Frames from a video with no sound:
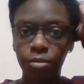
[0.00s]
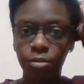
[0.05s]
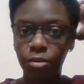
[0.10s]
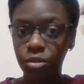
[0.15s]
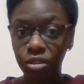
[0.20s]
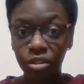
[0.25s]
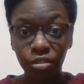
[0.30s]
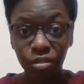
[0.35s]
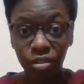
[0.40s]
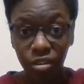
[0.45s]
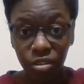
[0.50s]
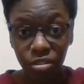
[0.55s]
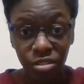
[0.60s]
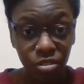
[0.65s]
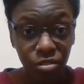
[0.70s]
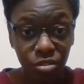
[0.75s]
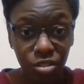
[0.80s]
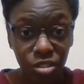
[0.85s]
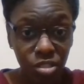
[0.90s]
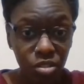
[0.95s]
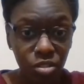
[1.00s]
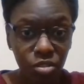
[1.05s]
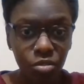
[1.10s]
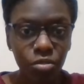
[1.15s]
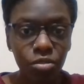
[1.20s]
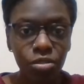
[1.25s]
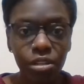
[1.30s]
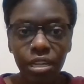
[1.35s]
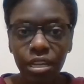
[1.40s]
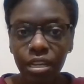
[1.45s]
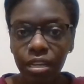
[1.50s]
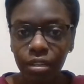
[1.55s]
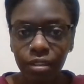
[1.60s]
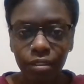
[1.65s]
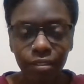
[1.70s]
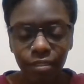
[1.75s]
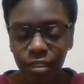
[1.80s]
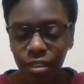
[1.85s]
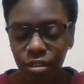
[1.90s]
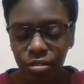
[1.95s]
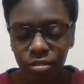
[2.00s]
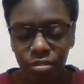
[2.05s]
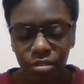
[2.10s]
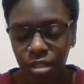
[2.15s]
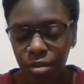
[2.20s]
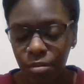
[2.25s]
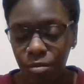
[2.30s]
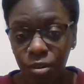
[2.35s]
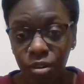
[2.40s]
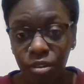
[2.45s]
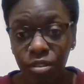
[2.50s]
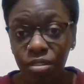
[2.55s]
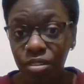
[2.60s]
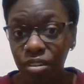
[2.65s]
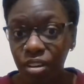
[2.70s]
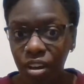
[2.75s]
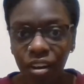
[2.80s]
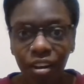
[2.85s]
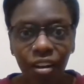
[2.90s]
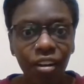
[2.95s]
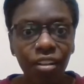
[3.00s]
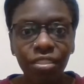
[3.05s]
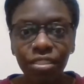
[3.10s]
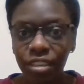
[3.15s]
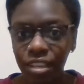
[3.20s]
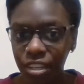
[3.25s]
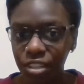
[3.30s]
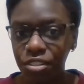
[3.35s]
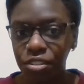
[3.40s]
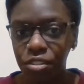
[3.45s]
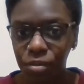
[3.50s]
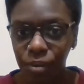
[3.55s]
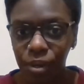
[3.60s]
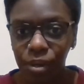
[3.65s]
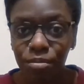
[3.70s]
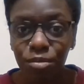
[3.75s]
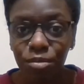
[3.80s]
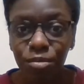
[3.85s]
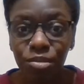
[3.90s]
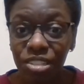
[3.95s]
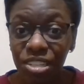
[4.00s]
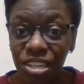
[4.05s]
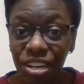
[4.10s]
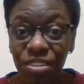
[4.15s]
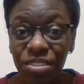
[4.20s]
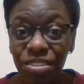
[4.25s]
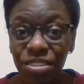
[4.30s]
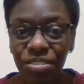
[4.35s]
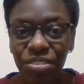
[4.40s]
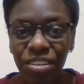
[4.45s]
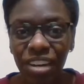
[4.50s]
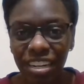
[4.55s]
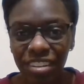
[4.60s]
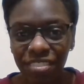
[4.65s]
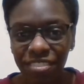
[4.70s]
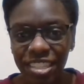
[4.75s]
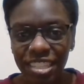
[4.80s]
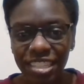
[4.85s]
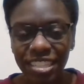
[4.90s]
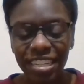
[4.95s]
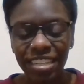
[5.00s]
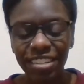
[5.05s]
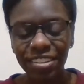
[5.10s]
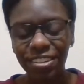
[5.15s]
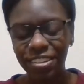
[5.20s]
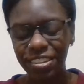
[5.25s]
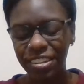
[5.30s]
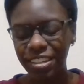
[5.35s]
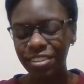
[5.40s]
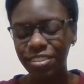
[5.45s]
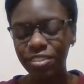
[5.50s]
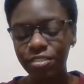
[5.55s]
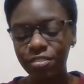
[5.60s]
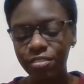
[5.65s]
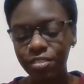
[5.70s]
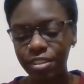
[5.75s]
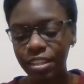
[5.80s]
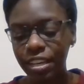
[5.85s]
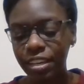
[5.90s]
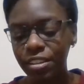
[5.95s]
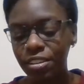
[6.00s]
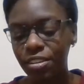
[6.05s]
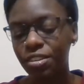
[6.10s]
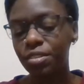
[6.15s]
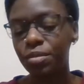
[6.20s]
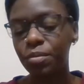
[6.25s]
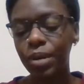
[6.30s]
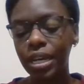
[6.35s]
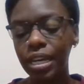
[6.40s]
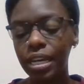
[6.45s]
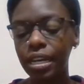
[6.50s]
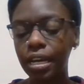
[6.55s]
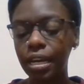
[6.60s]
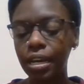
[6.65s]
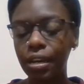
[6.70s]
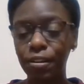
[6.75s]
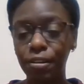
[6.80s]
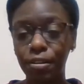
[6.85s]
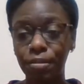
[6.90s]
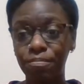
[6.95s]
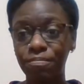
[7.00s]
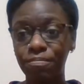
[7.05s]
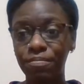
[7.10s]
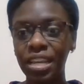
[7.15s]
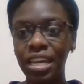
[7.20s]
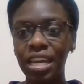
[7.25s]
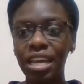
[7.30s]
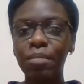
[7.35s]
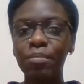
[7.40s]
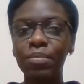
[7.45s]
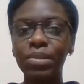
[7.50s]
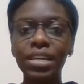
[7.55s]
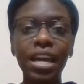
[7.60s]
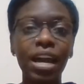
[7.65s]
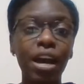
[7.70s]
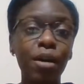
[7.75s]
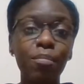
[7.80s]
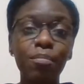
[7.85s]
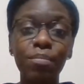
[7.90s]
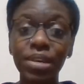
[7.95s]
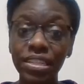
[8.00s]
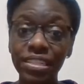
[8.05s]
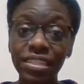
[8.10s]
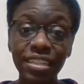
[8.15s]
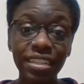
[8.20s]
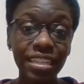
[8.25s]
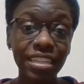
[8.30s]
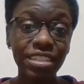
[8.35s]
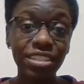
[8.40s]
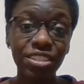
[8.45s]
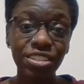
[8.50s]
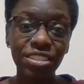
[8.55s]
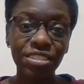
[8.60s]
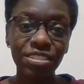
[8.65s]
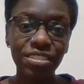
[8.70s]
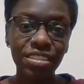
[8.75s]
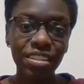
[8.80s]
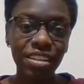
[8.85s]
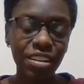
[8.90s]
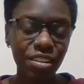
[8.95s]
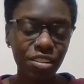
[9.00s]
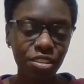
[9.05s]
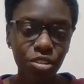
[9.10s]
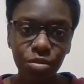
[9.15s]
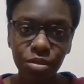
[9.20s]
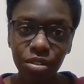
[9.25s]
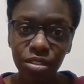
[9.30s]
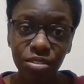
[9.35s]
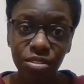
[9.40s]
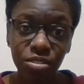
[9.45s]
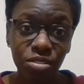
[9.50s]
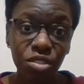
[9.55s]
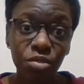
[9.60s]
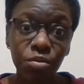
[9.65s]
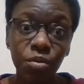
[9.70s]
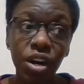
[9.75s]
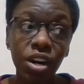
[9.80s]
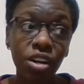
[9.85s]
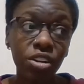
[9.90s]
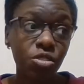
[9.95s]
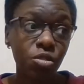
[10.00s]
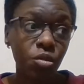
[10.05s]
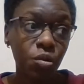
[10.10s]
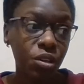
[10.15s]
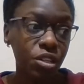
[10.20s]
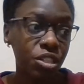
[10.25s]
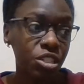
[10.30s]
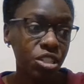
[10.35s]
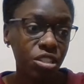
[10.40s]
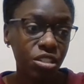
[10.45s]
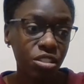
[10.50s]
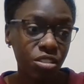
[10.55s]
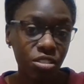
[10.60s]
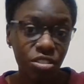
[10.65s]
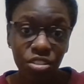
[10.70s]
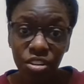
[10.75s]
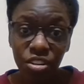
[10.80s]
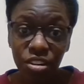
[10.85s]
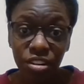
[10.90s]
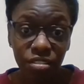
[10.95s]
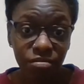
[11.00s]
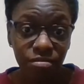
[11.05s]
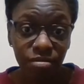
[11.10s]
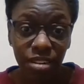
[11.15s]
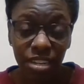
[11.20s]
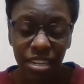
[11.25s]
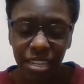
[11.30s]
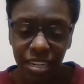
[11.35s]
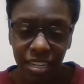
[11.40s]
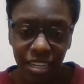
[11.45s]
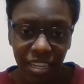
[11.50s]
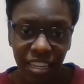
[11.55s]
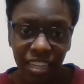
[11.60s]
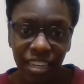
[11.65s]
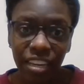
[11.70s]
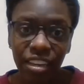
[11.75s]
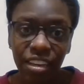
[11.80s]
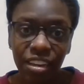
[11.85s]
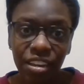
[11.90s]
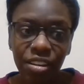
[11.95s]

or you could also just Google it, and someone on the interwebs will tell you kind of the standard needle for that yarn weight. But yeah, basically just do a little swatch or just start knitting,